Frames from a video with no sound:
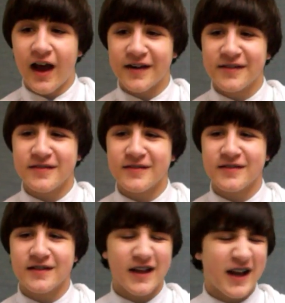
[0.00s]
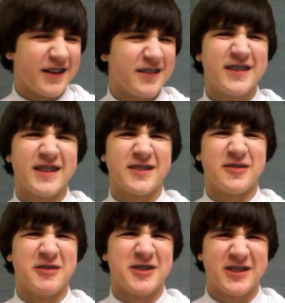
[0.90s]
I didn't, I didn't think
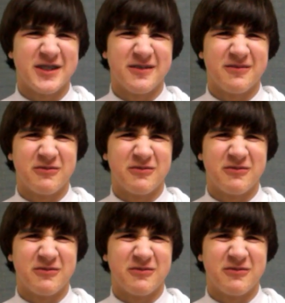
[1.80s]
Domitian